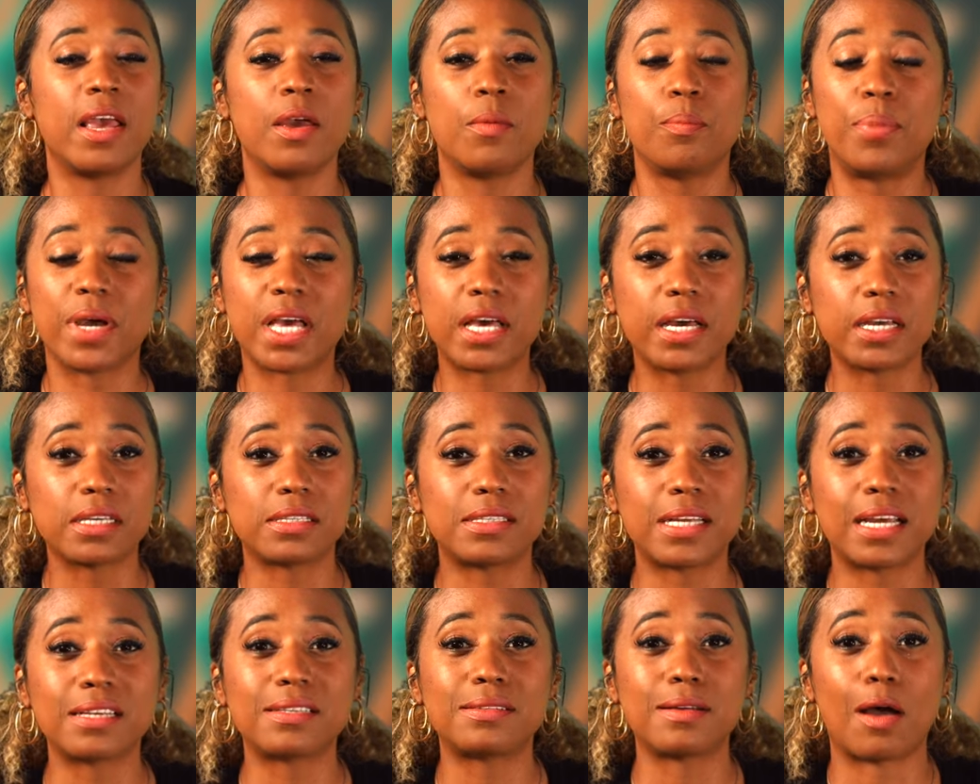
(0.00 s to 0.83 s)
because
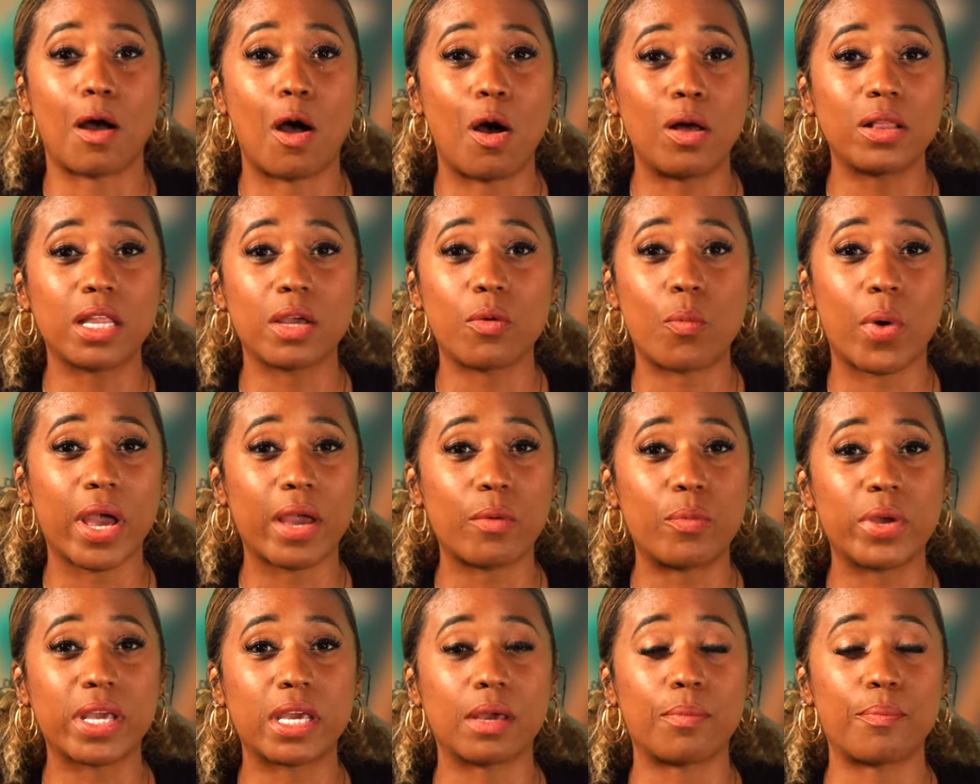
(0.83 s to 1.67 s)
that's the only way
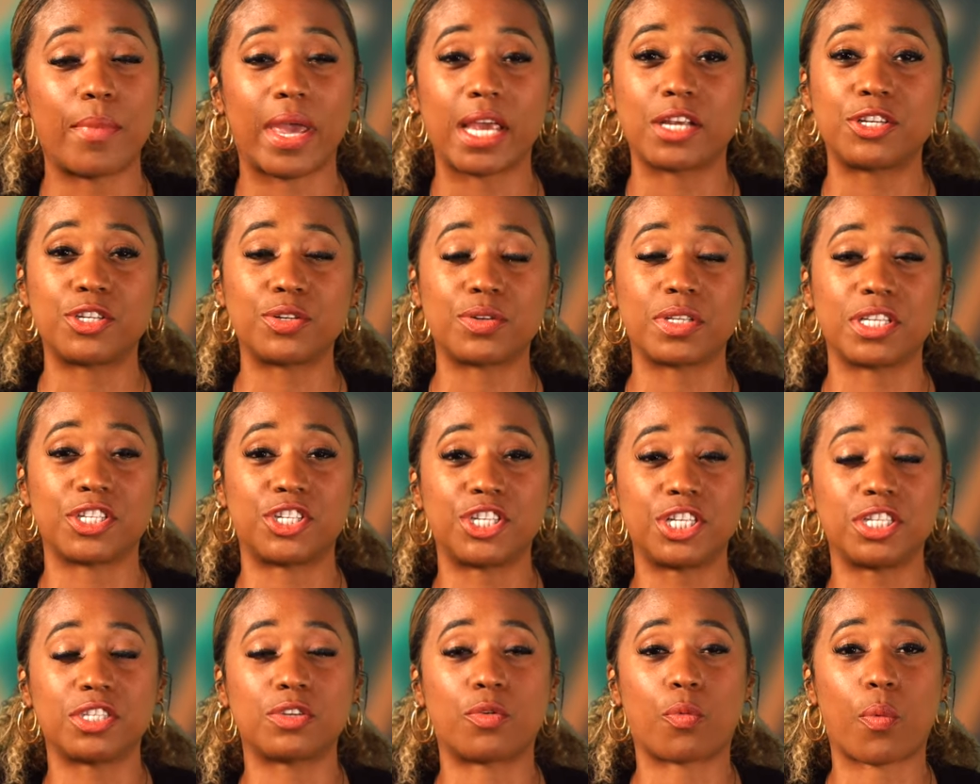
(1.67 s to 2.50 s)
we can make sure that
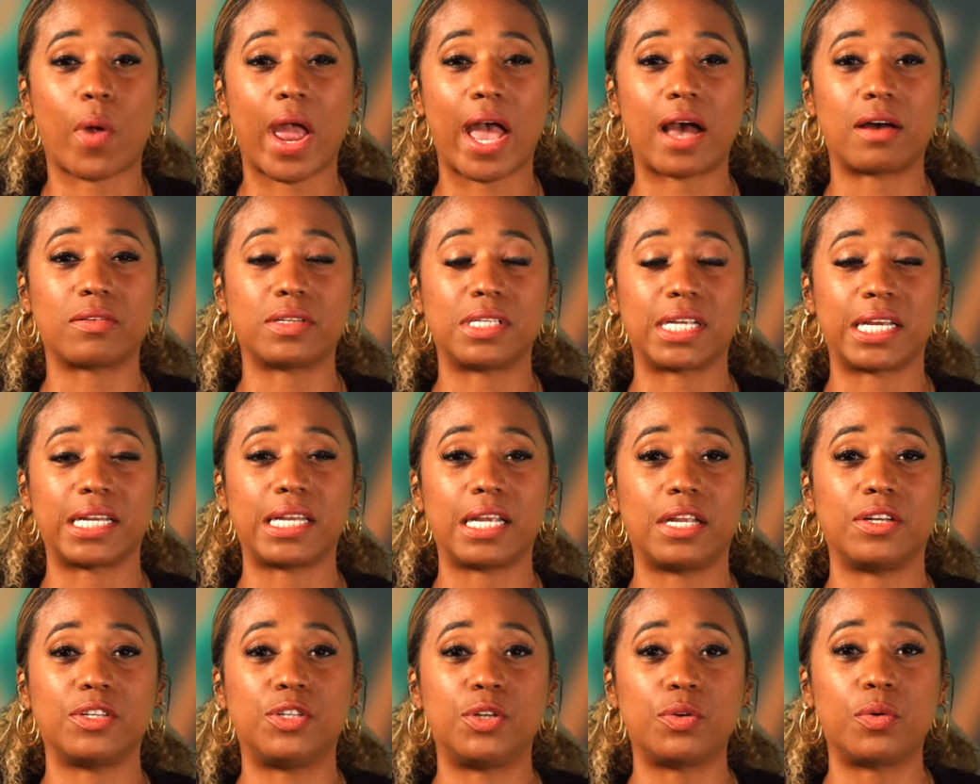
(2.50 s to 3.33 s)
she's grounded
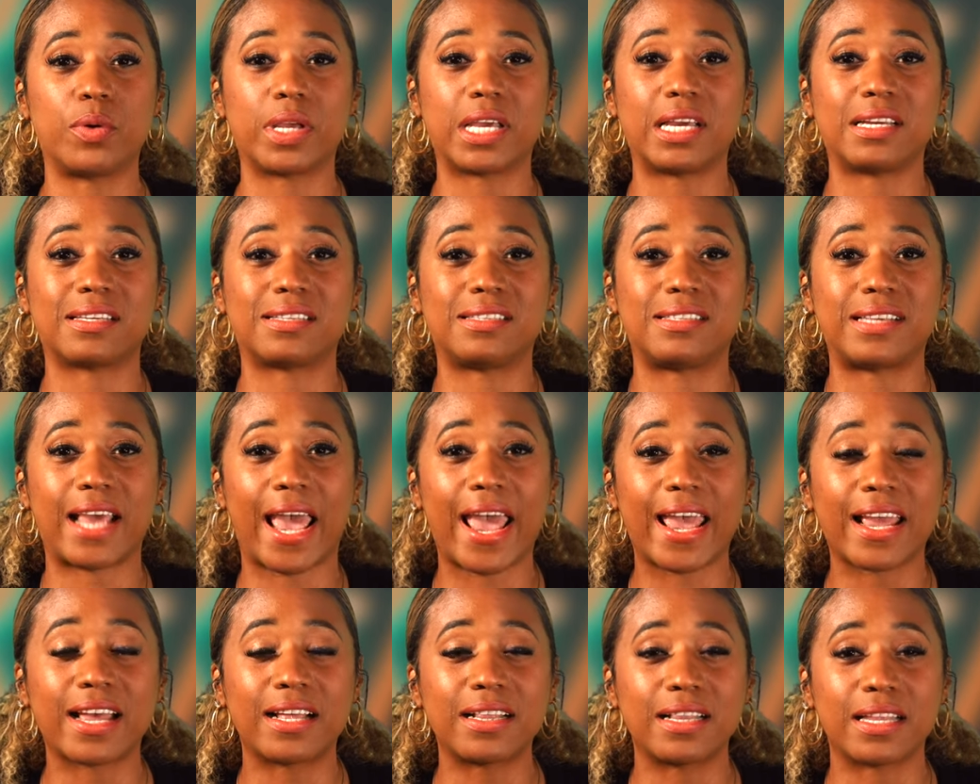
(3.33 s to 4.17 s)
and doing
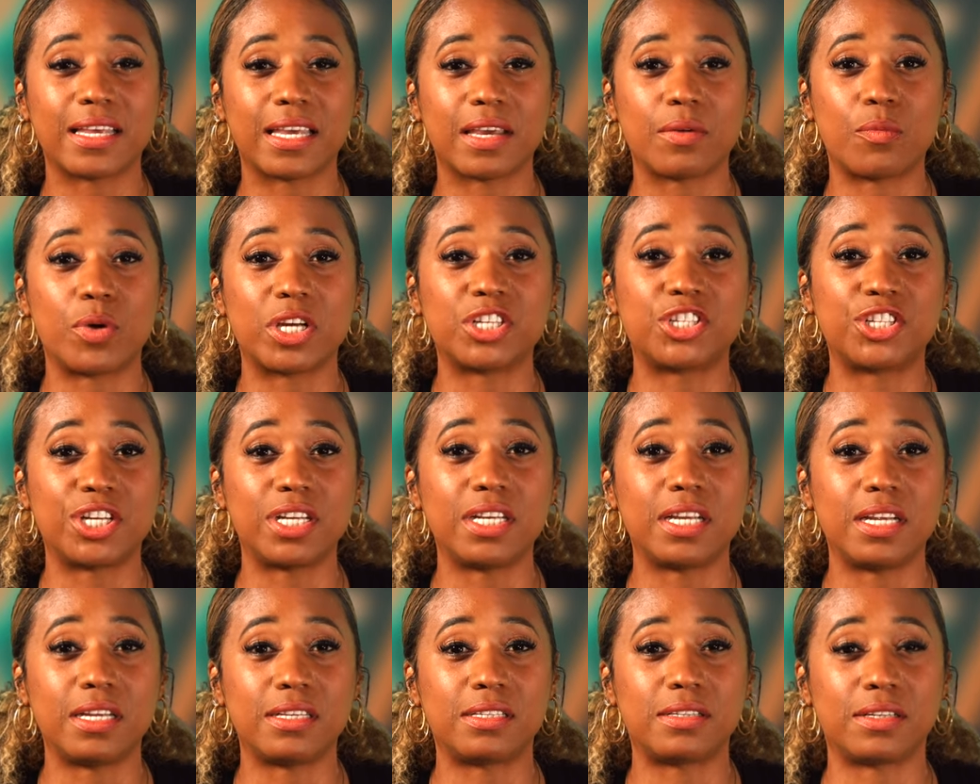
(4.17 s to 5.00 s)
exactly what she
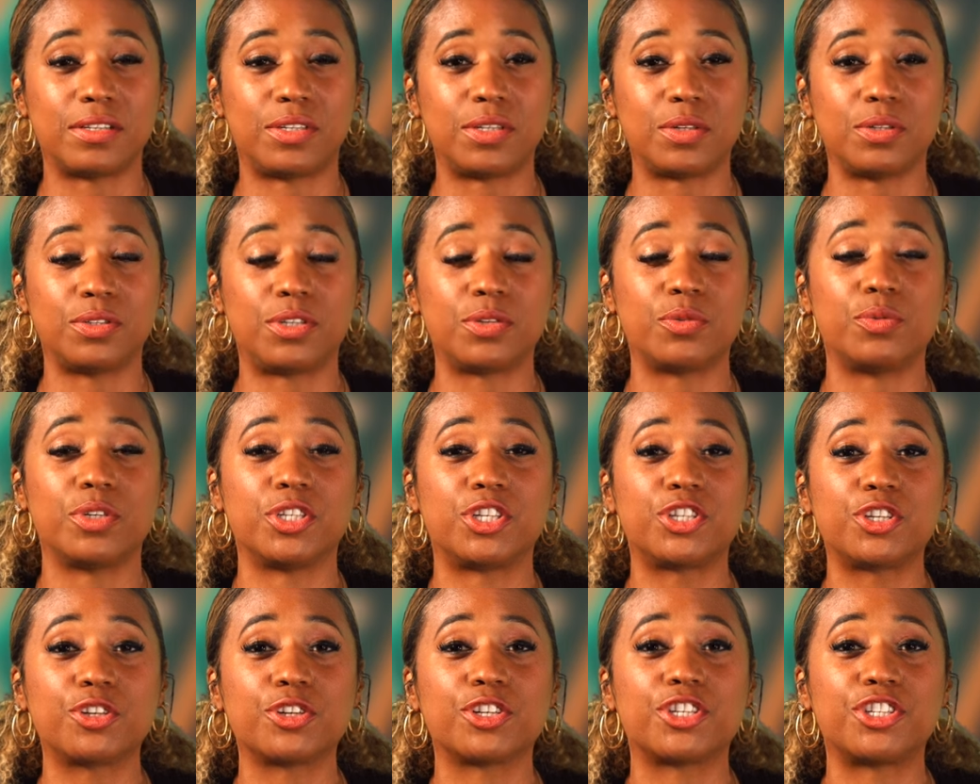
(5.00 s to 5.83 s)
needs to do to
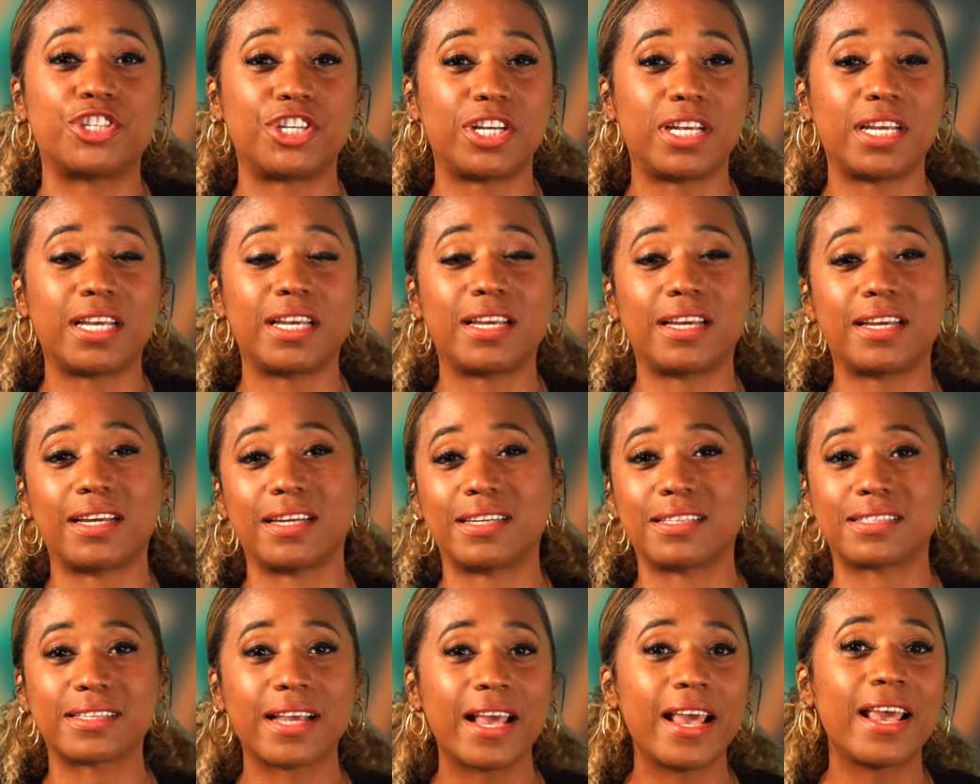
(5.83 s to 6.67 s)
ensure she
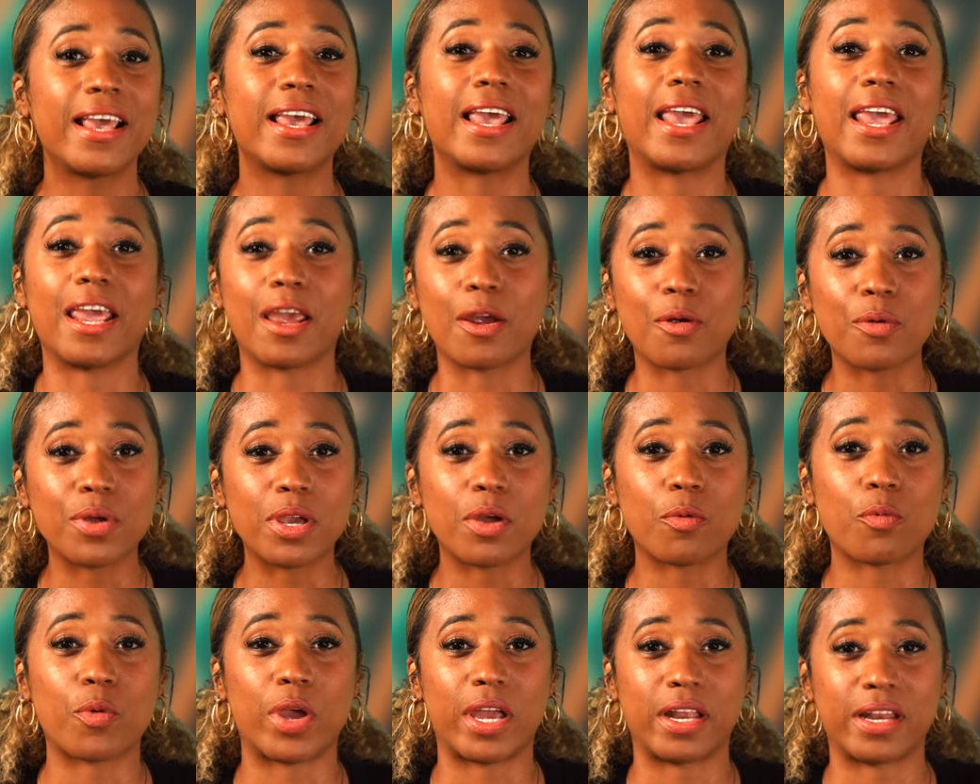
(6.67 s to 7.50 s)
is area
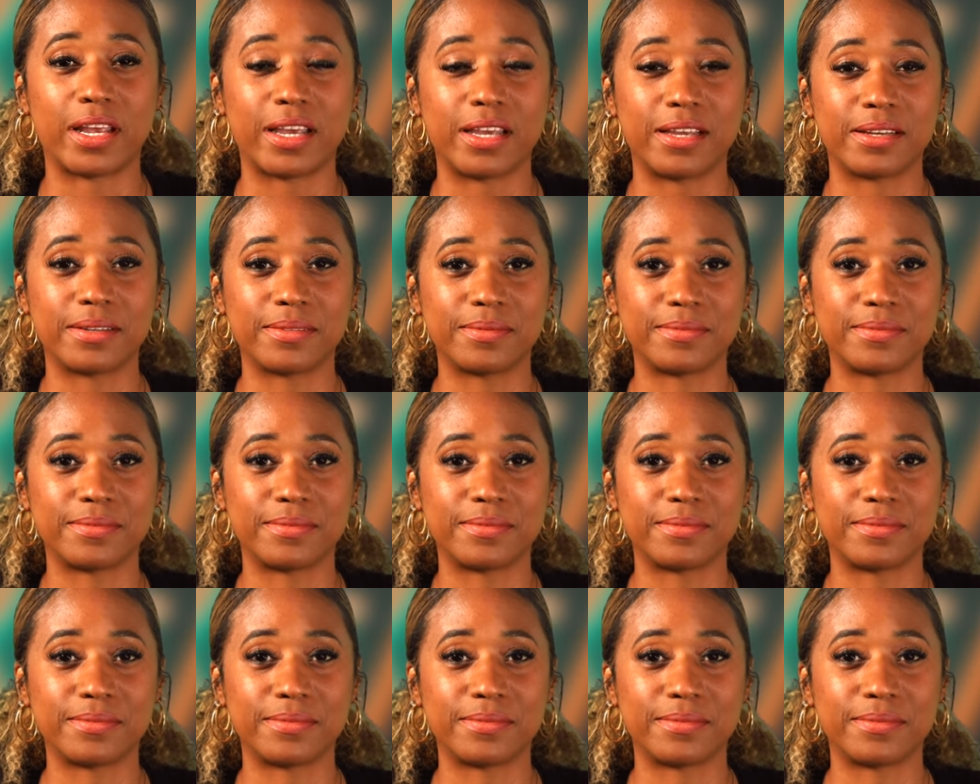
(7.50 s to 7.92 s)
ready.